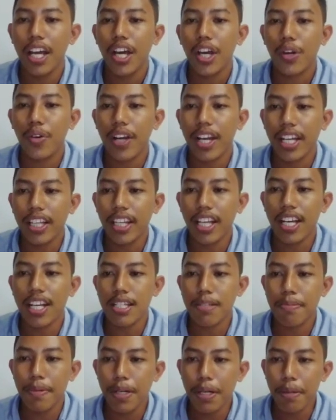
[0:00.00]
creating
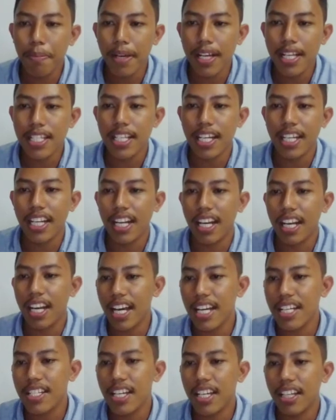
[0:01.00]
experiments and
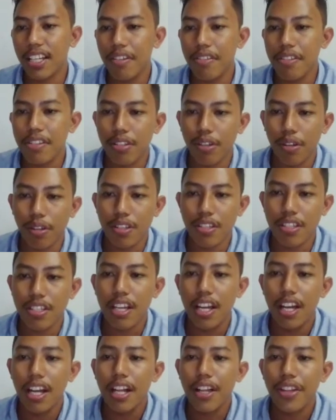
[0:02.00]
analyzing the results.
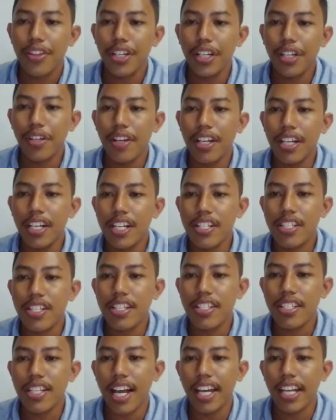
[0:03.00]
Third graders
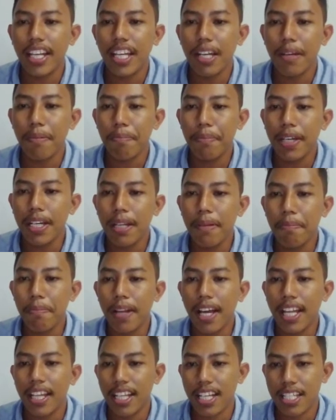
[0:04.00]
designing bean
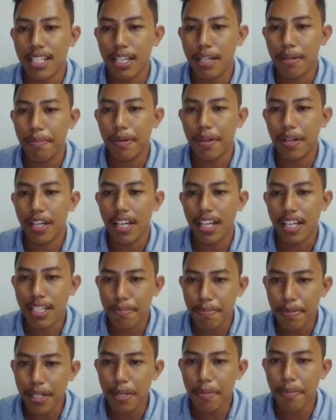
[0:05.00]
plant
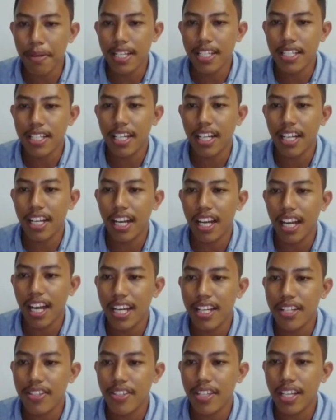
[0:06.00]
experiments and
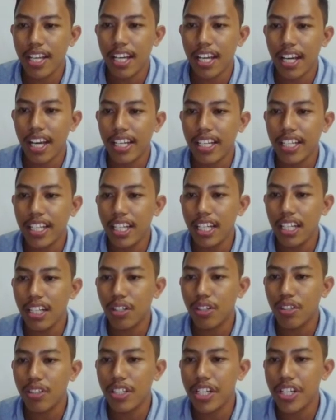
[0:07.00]
analyzing ideal
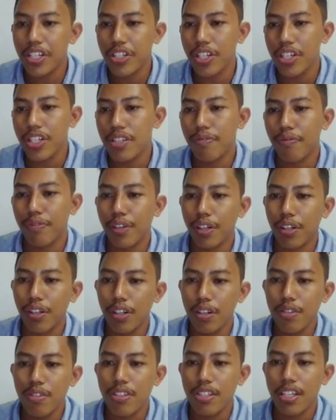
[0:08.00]
conditions for
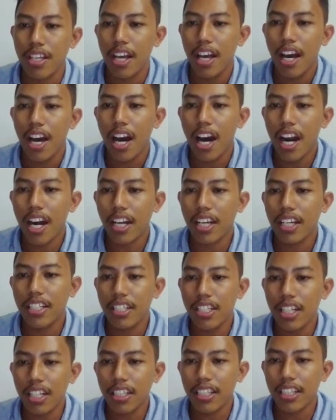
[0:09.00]
growth are
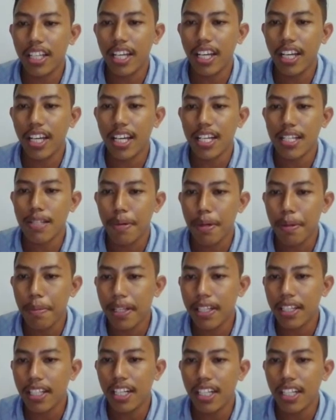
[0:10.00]
conducting experimental